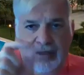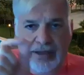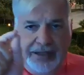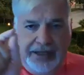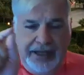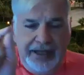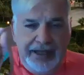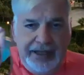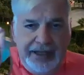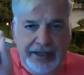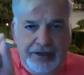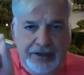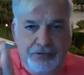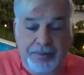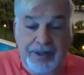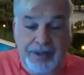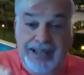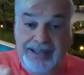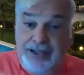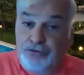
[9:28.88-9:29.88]
that they can
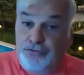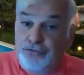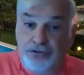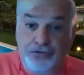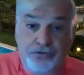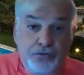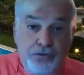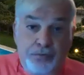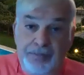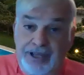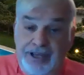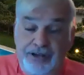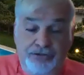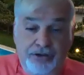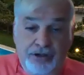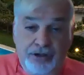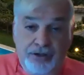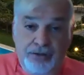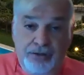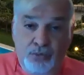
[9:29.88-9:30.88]
explain the
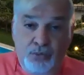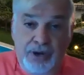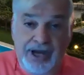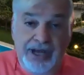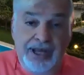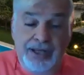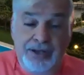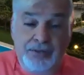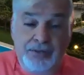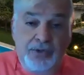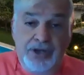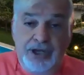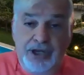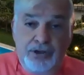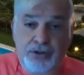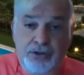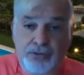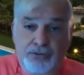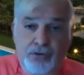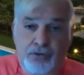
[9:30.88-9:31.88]
transformation, why we
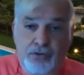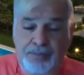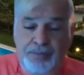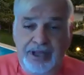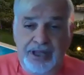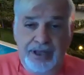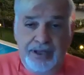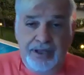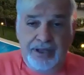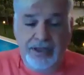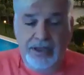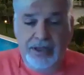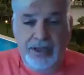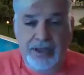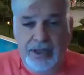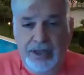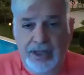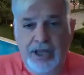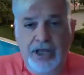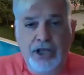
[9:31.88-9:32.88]
cannot go back.
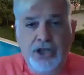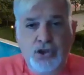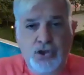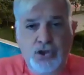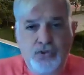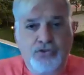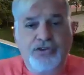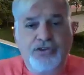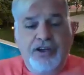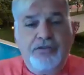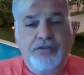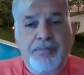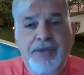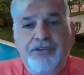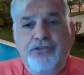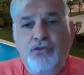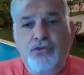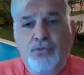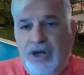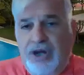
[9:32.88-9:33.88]
You just
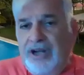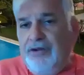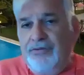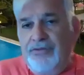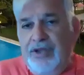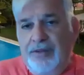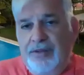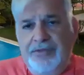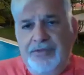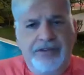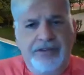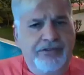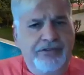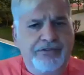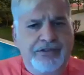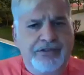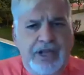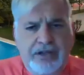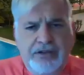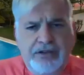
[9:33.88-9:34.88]
mentioned one of them. This
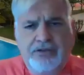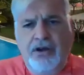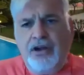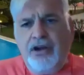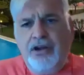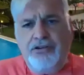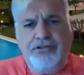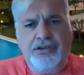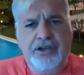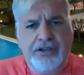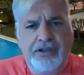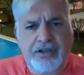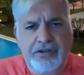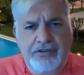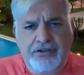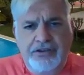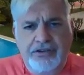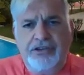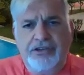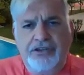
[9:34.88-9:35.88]
is technology,
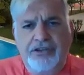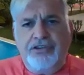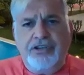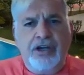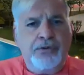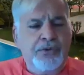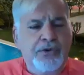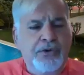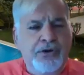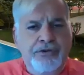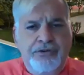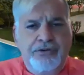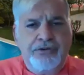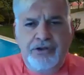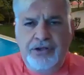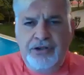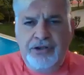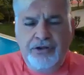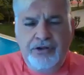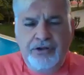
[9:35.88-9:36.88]
the digital world,
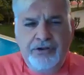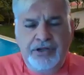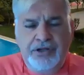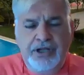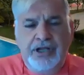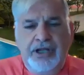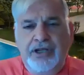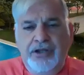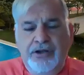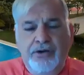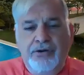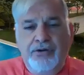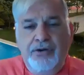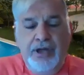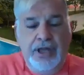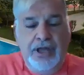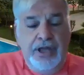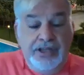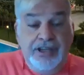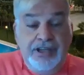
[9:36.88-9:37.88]

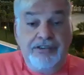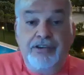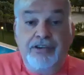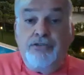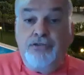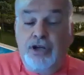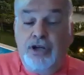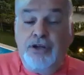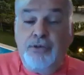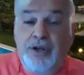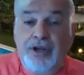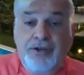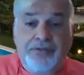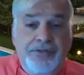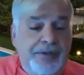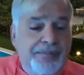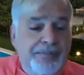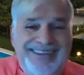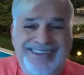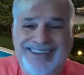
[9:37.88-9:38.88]
this is only one
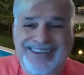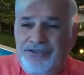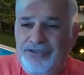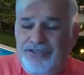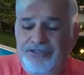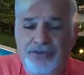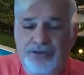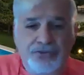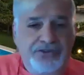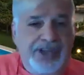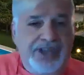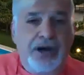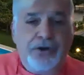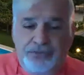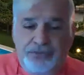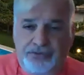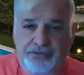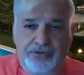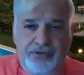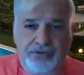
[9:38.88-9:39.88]
of them. And there is no
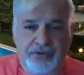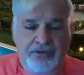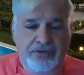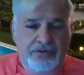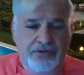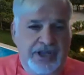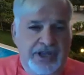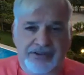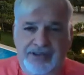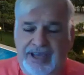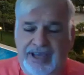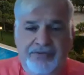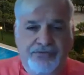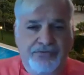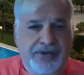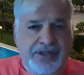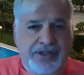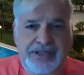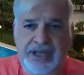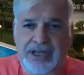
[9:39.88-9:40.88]
doubt that
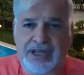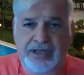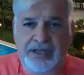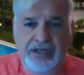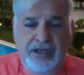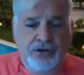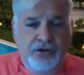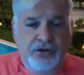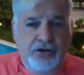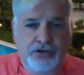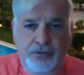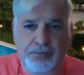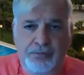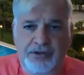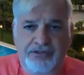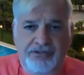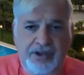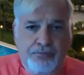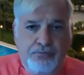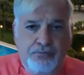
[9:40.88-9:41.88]
every day there are going to
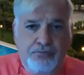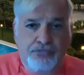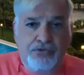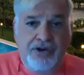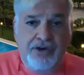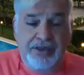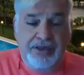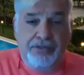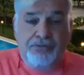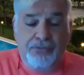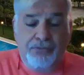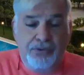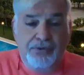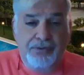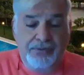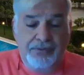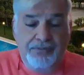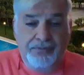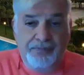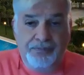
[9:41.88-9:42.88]
be some
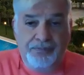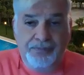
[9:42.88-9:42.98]
breakthrough